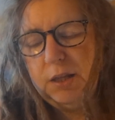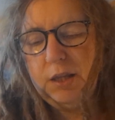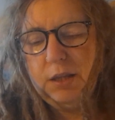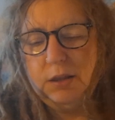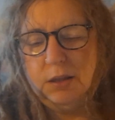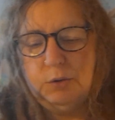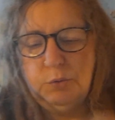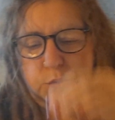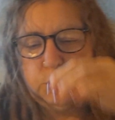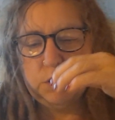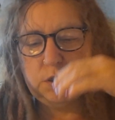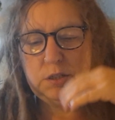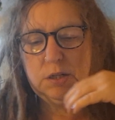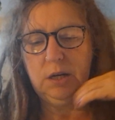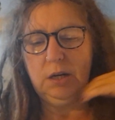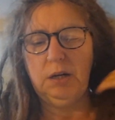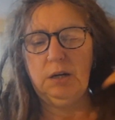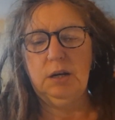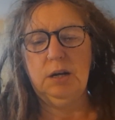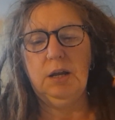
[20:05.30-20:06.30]
and they were
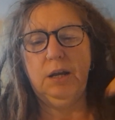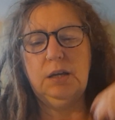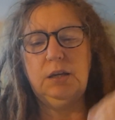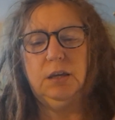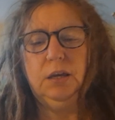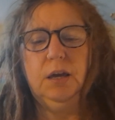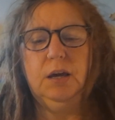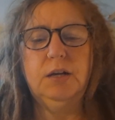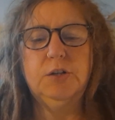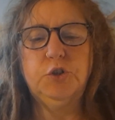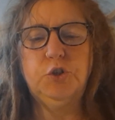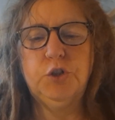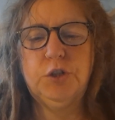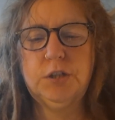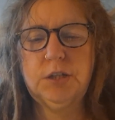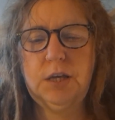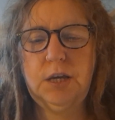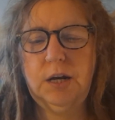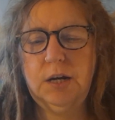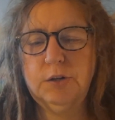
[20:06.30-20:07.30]
saying like, yeah, she's
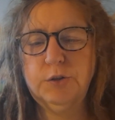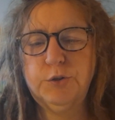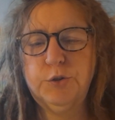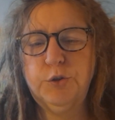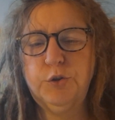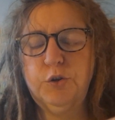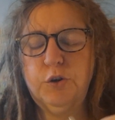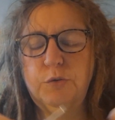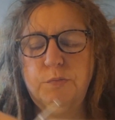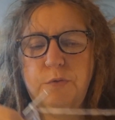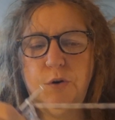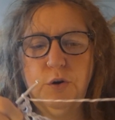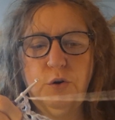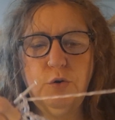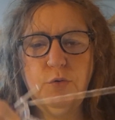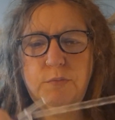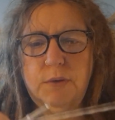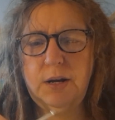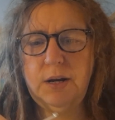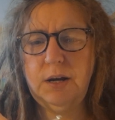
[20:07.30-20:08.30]
scared to come
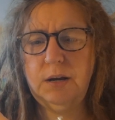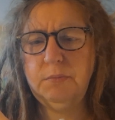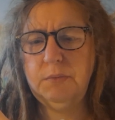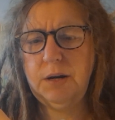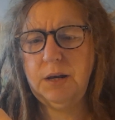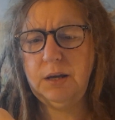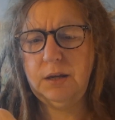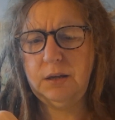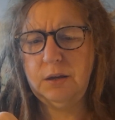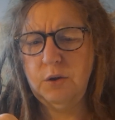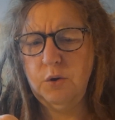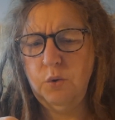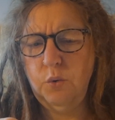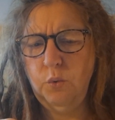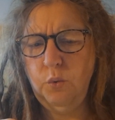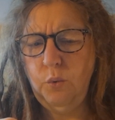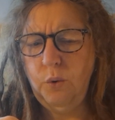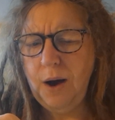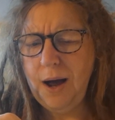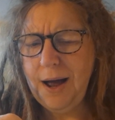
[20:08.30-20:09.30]
home, and I'm like,
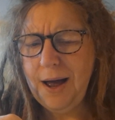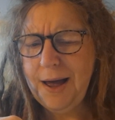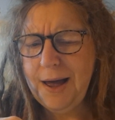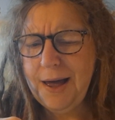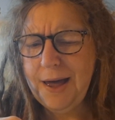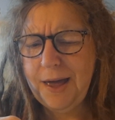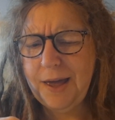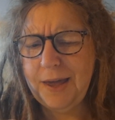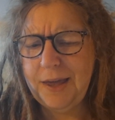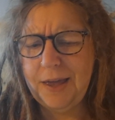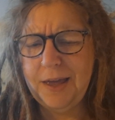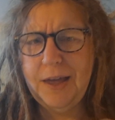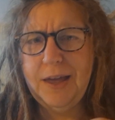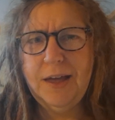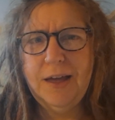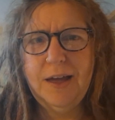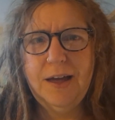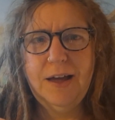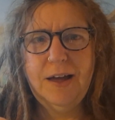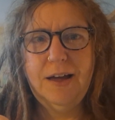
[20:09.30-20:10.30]
why?
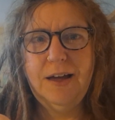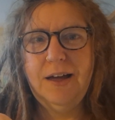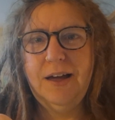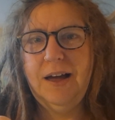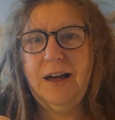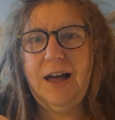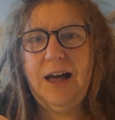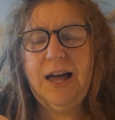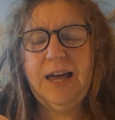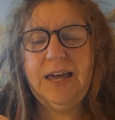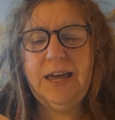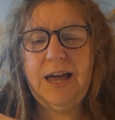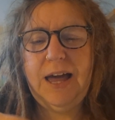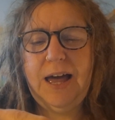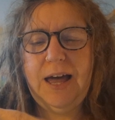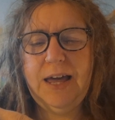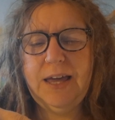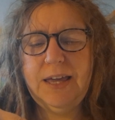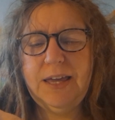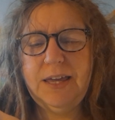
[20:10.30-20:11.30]

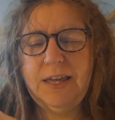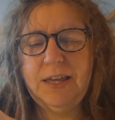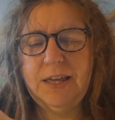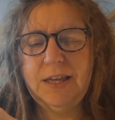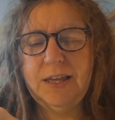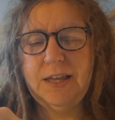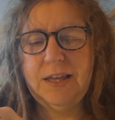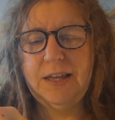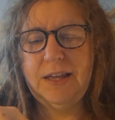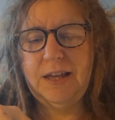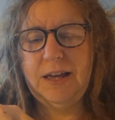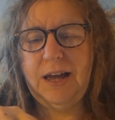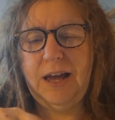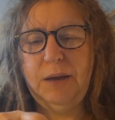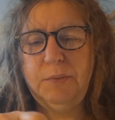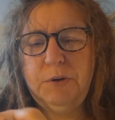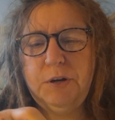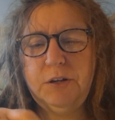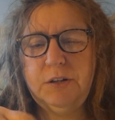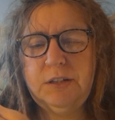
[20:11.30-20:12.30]
I
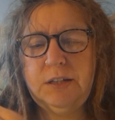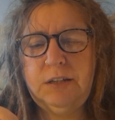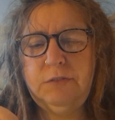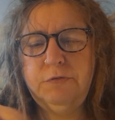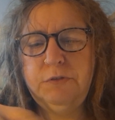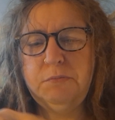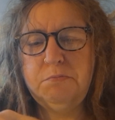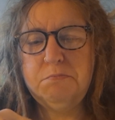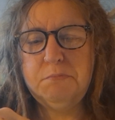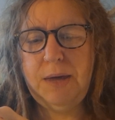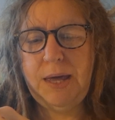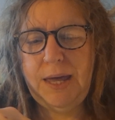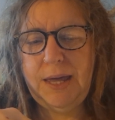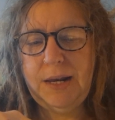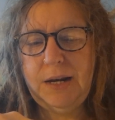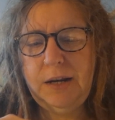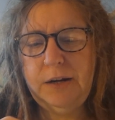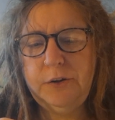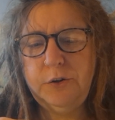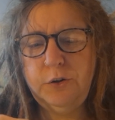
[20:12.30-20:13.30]
I'm not even
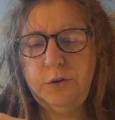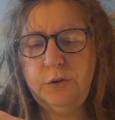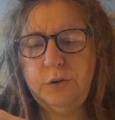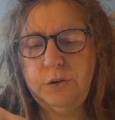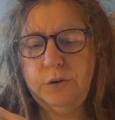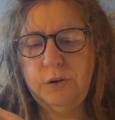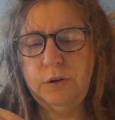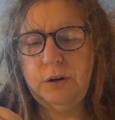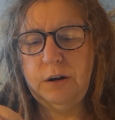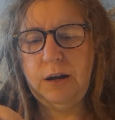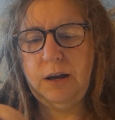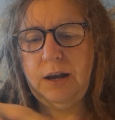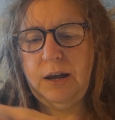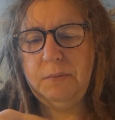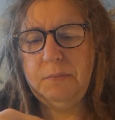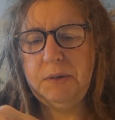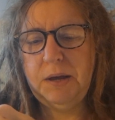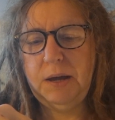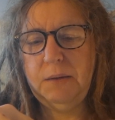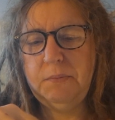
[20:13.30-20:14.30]
mad at her.
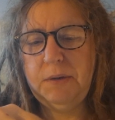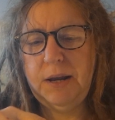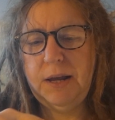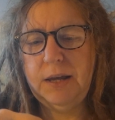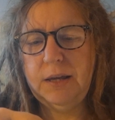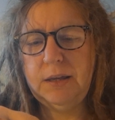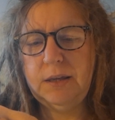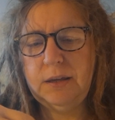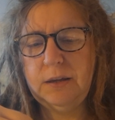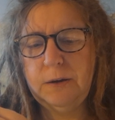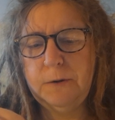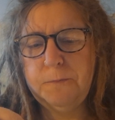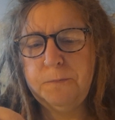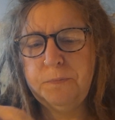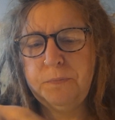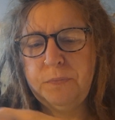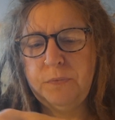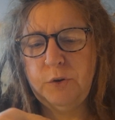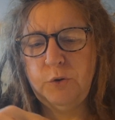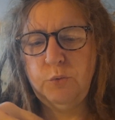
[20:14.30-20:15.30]
I'm like,
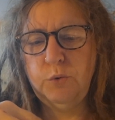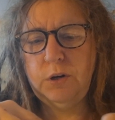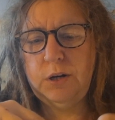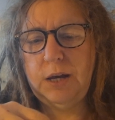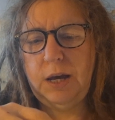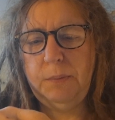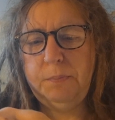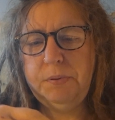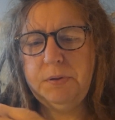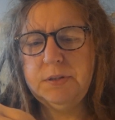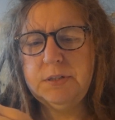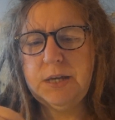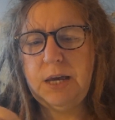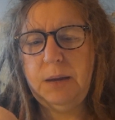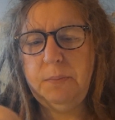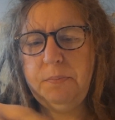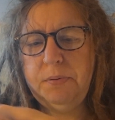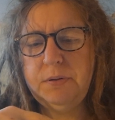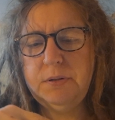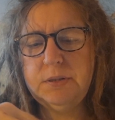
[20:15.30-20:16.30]
what happened
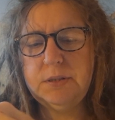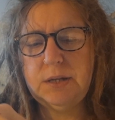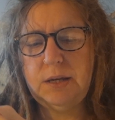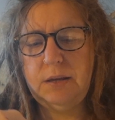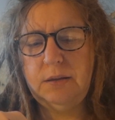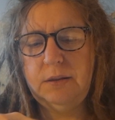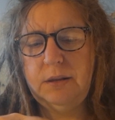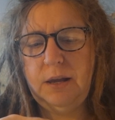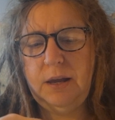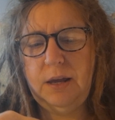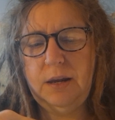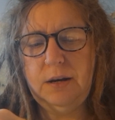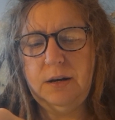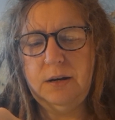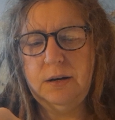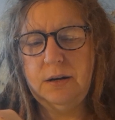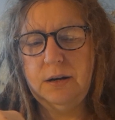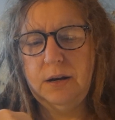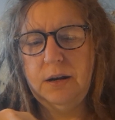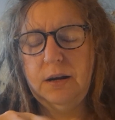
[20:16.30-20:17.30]
happened,
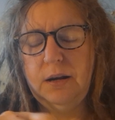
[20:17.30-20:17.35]
and